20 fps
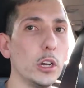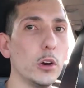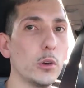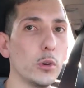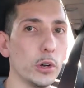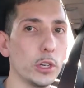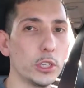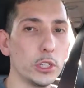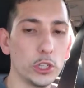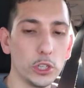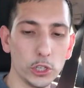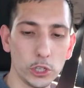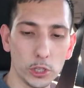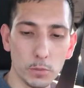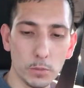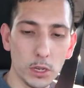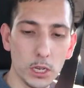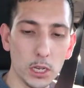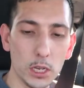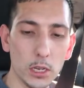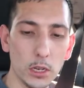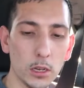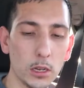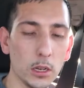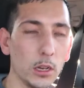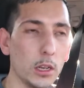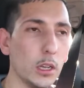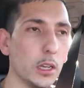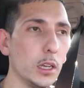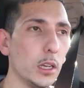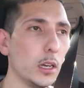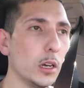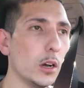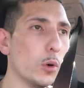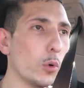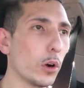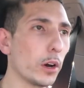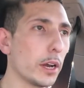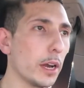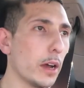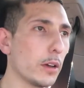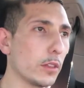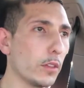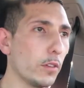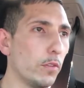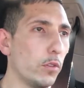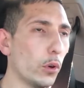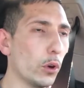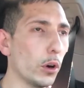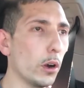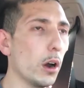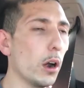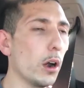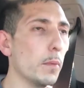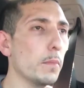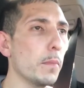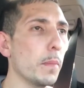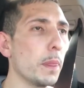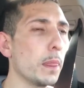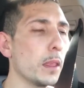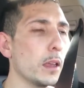where it's just me, working out the forearm,